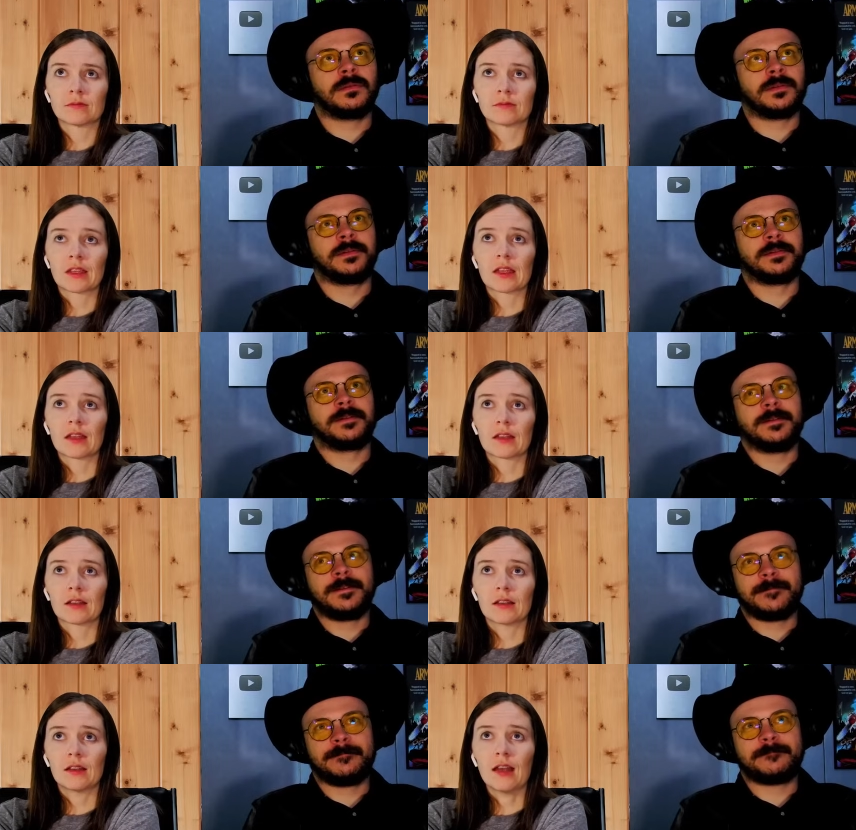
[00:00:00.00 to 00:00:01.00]
Speaker 1: Home.
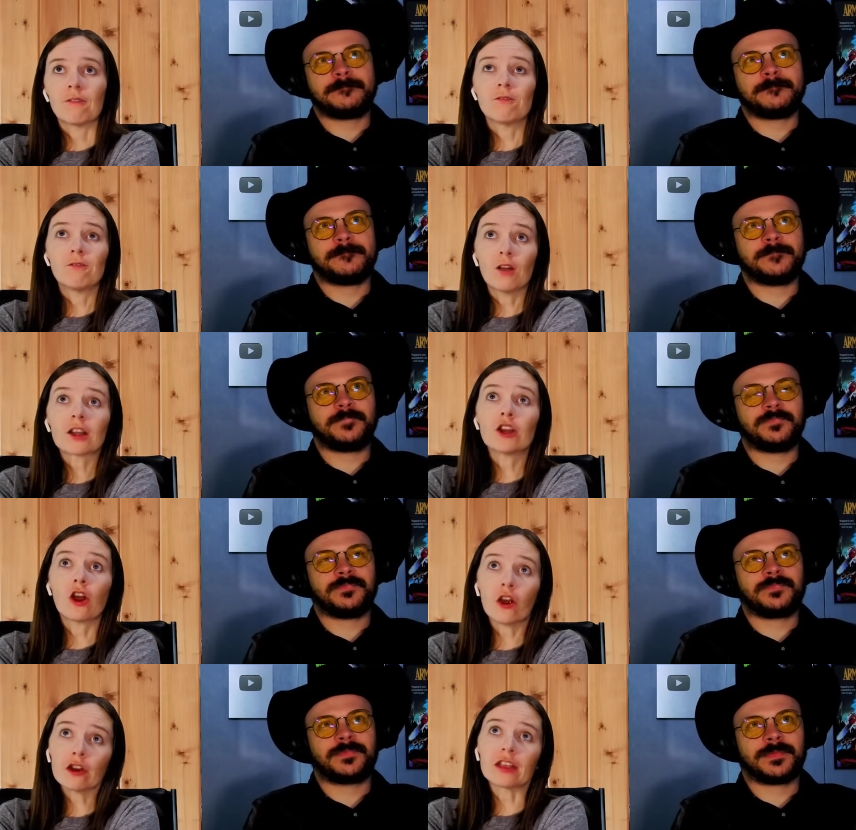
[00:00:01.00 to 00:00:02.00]
Yeah, fucking
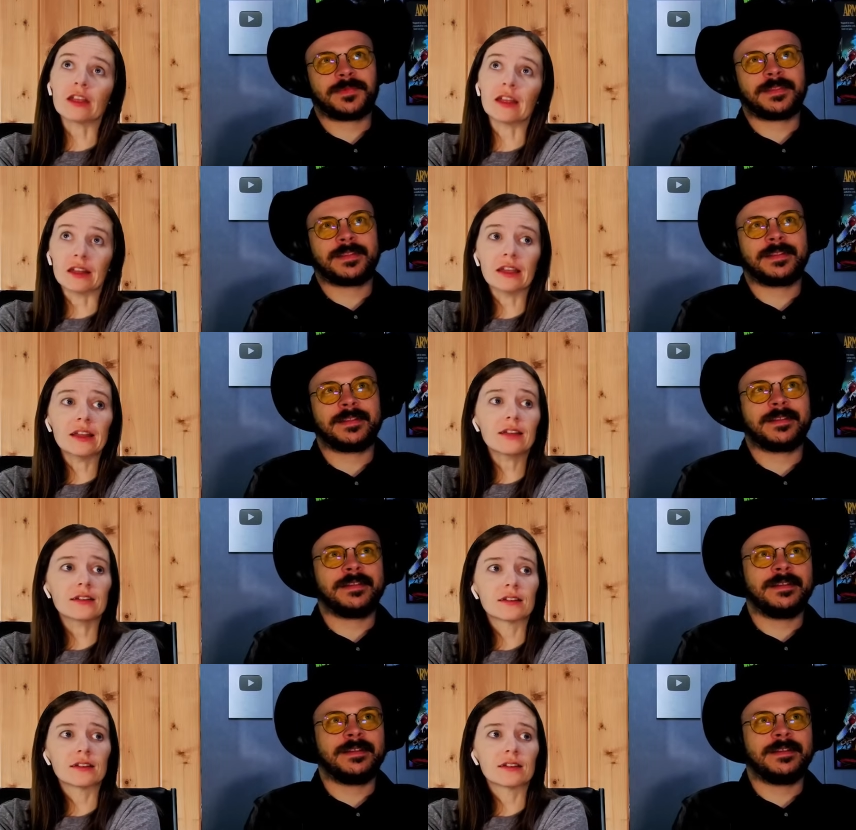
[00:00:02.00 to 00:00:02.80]
Herc, you idiot.